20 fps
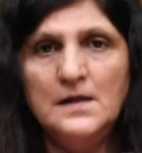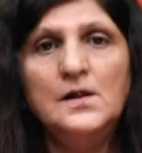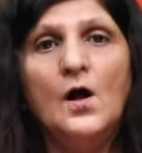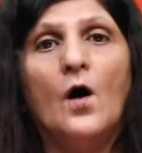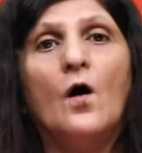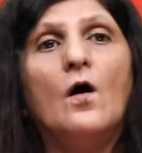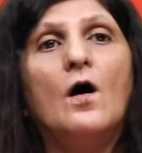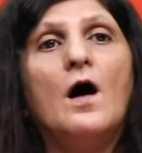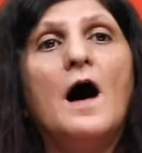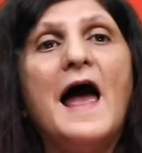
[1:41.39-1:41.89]

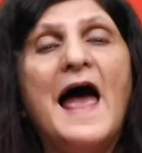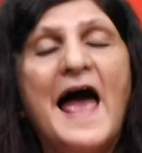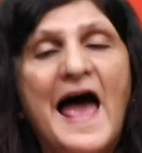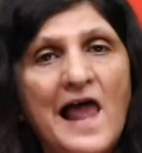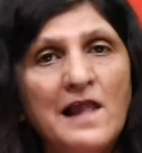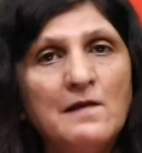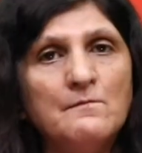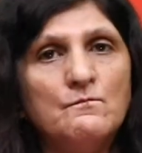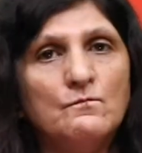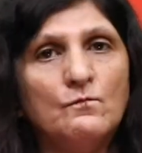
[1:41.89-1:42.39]
So
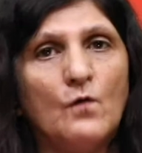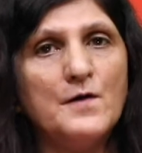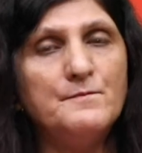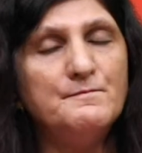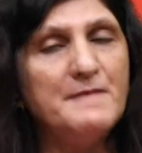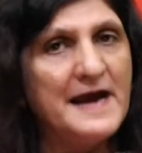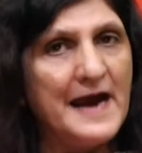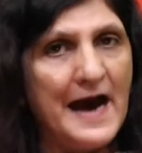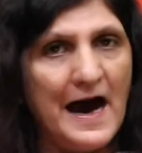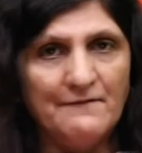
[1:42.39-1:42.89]
help
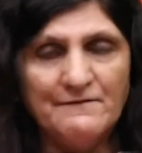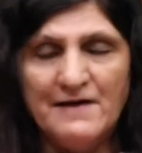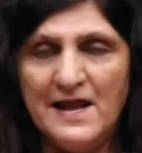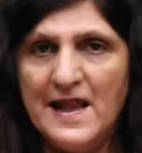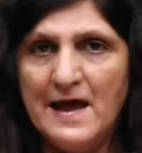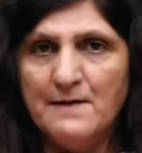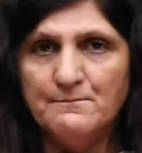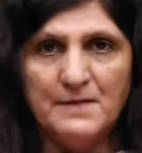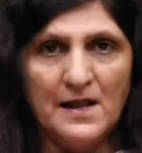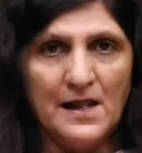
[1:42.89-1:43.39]
would be
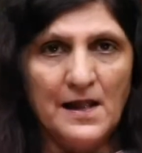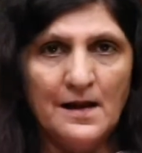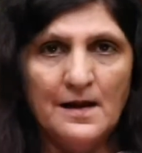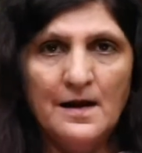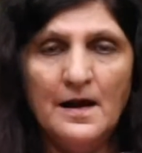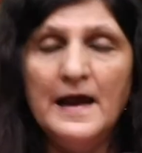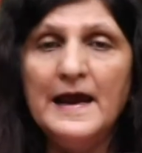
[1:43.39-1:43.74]
available.